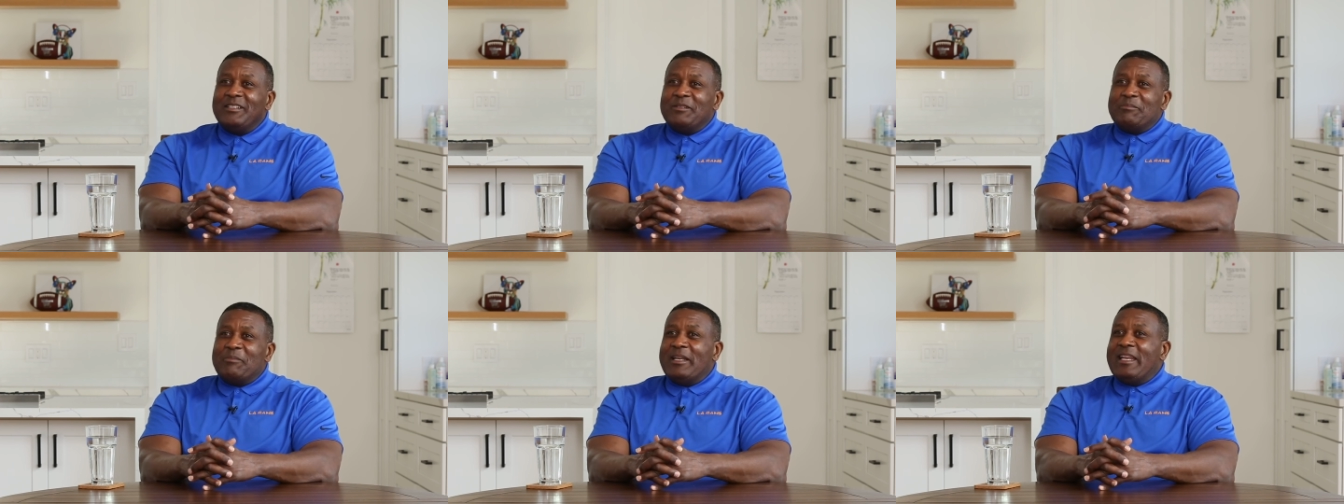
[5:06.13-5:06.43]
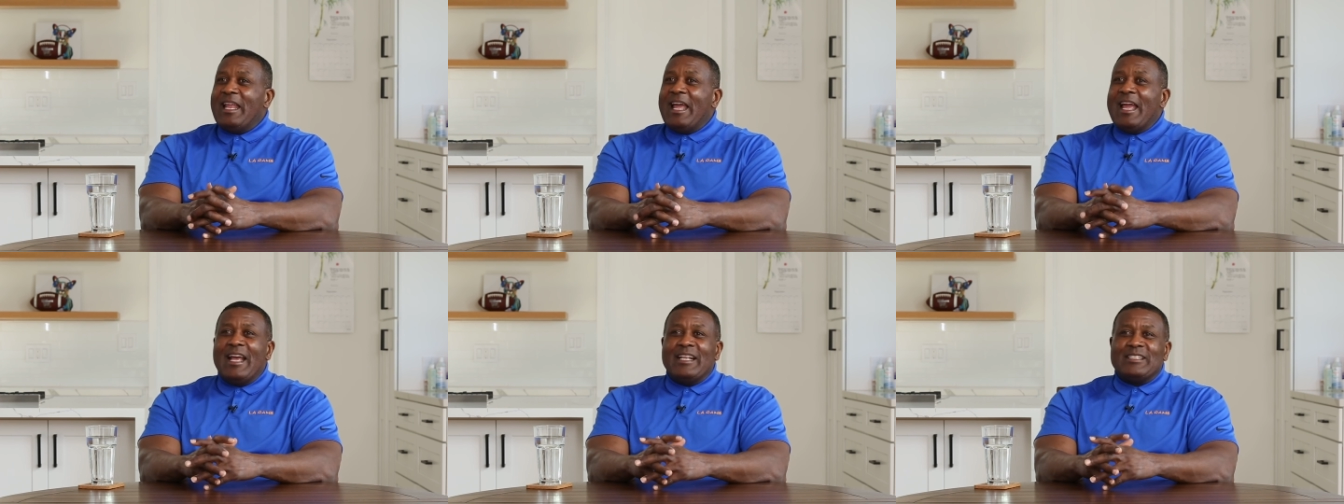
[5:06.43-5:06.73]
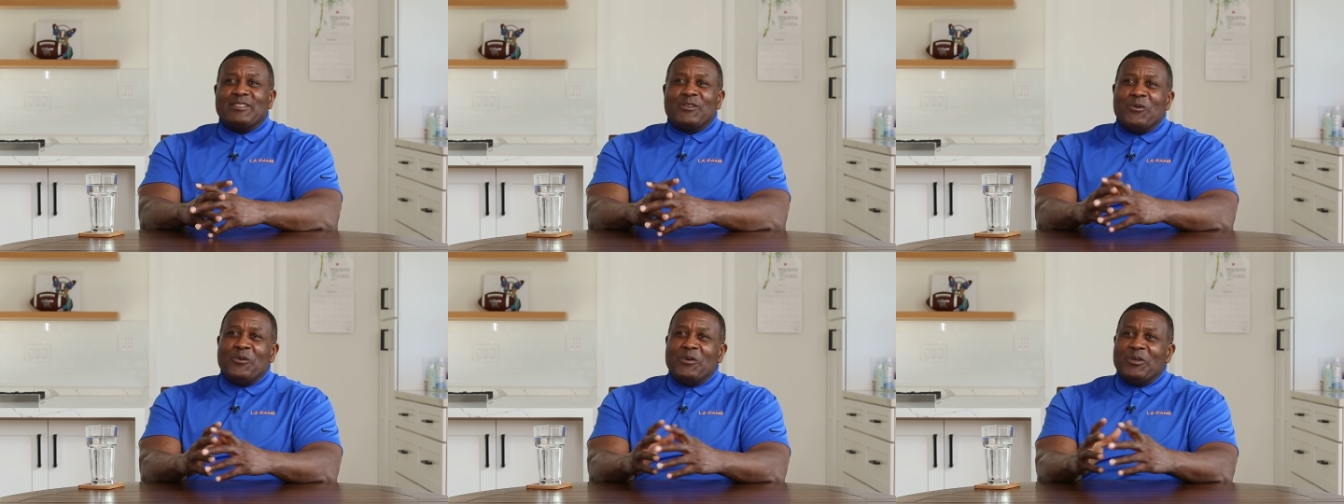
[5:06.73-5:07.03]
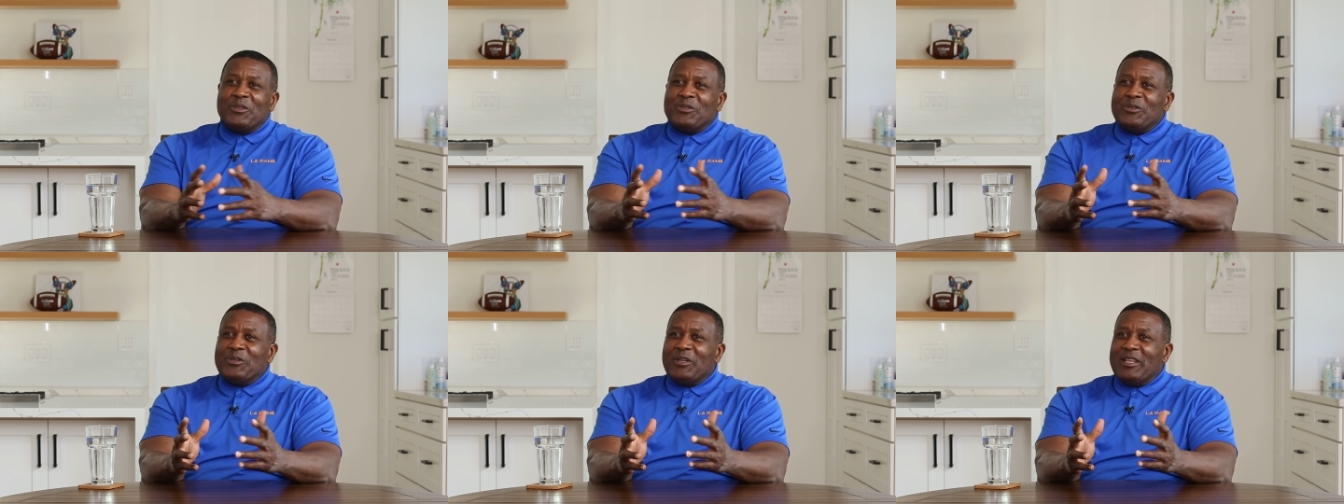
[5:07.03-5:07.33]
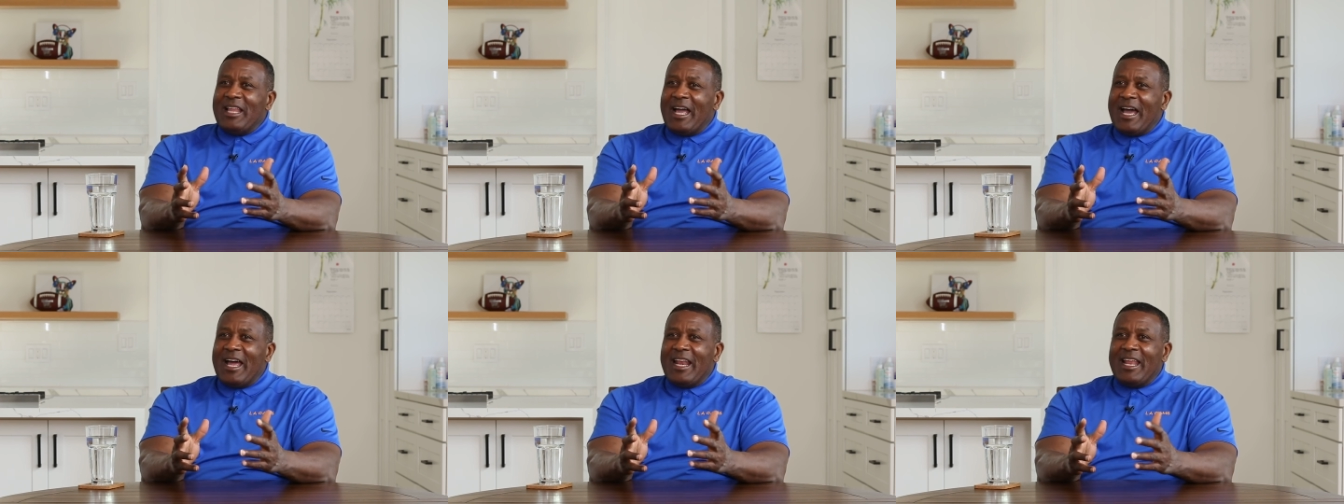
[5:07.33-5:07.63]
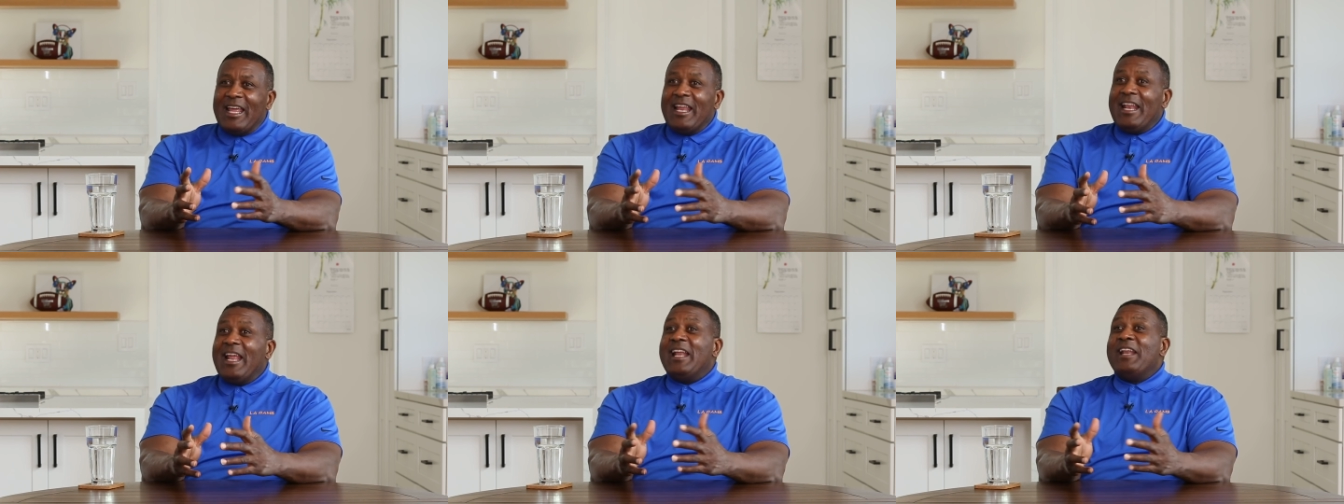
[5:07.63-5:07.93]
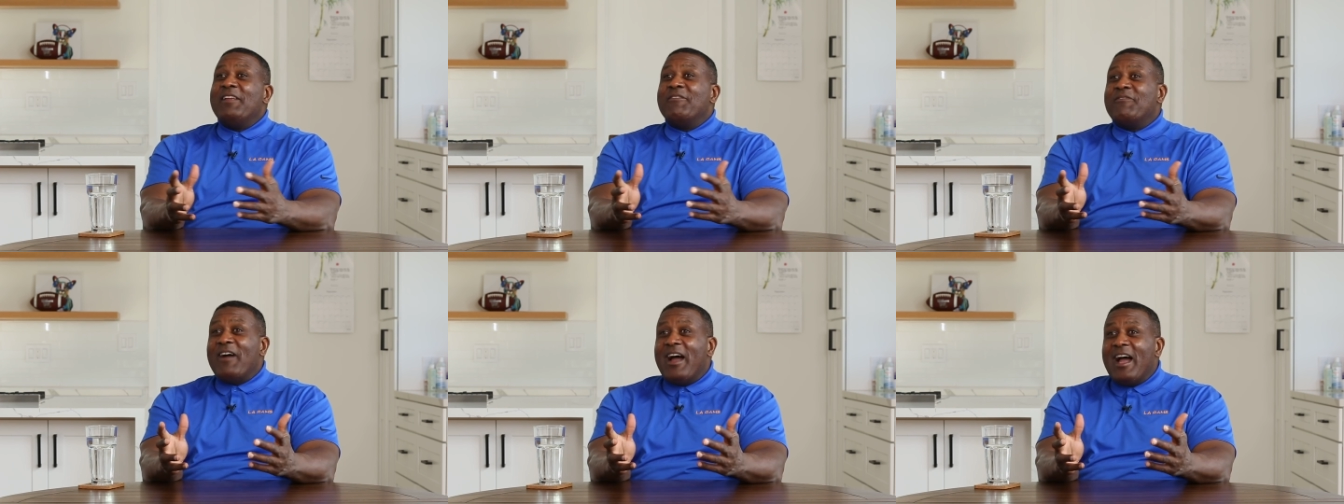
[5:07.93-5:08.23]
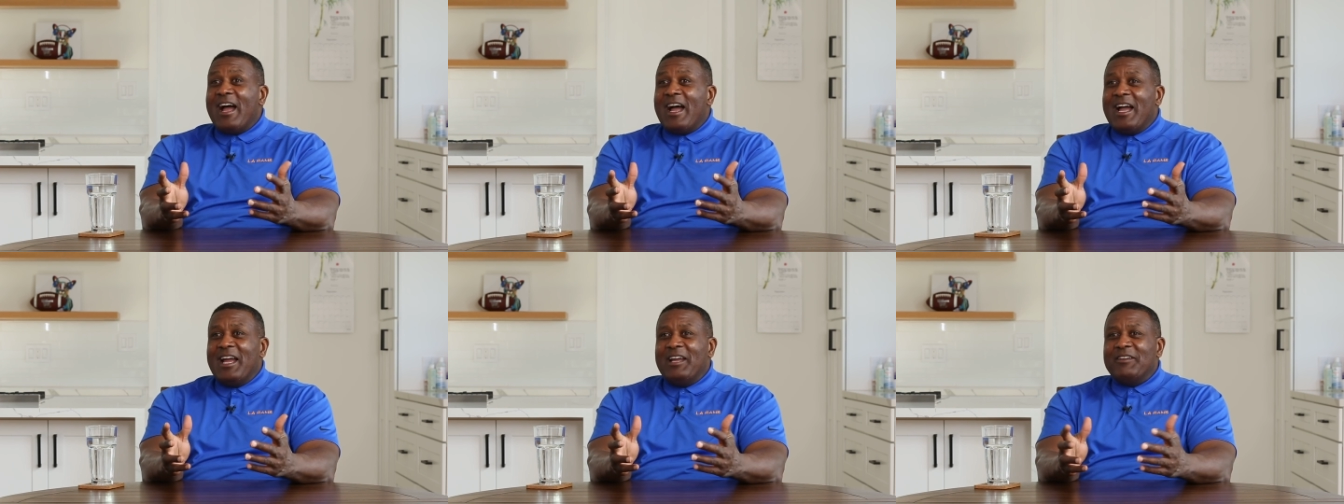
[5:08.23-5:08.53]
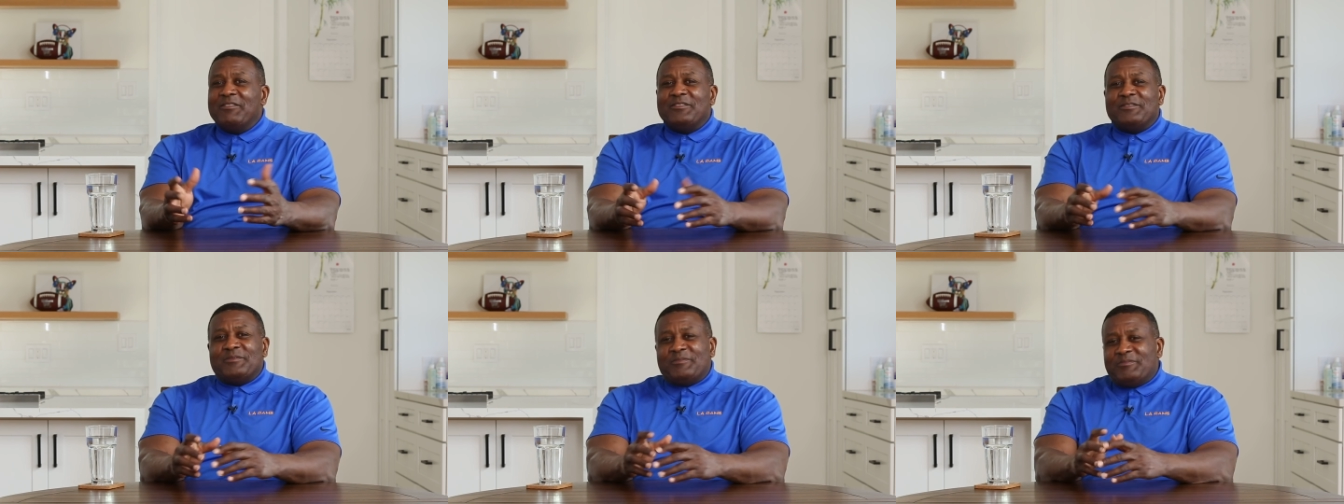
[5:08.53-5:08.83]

My dad's going through a lot at 85,